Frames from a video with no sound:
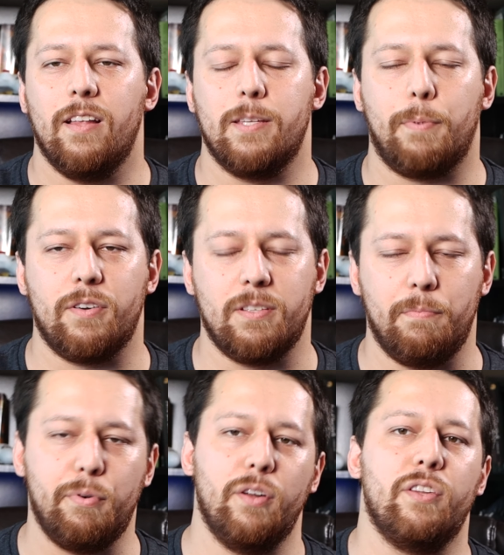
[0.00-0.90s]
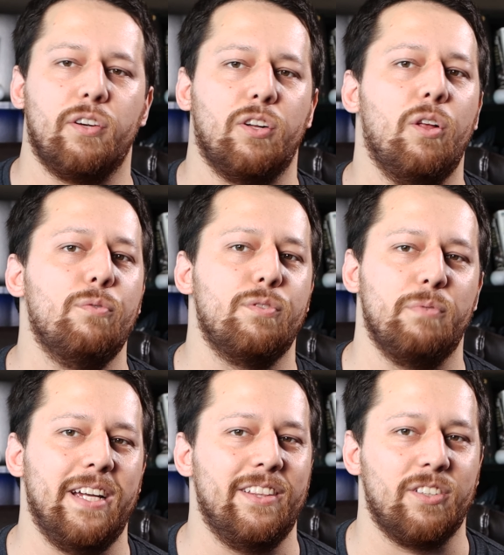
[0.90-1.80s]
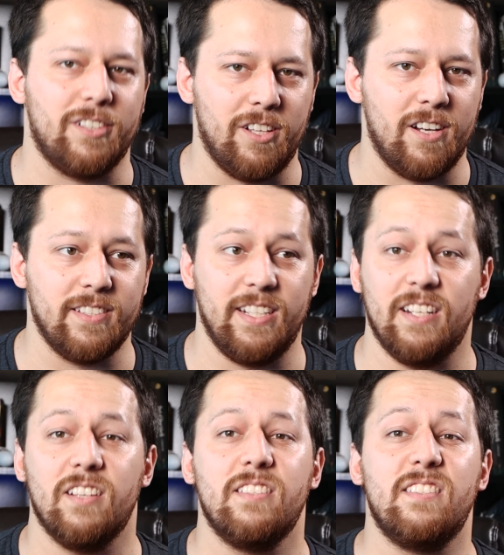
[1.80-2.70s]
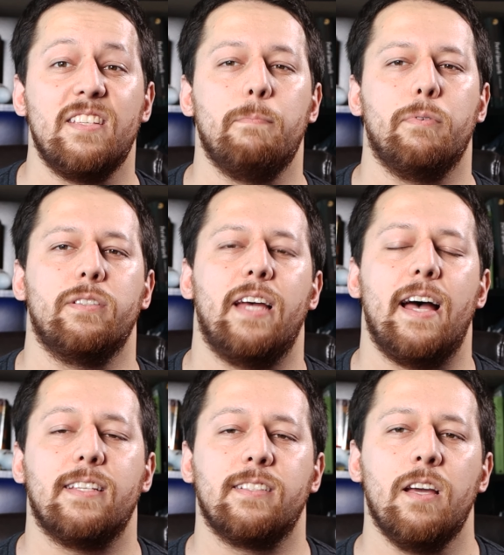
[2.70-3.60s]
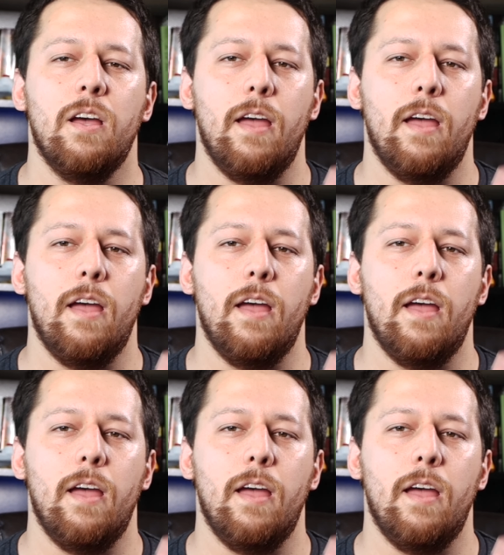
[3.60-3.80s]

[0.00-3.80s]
this person put their clothes away in their closet. Simple task.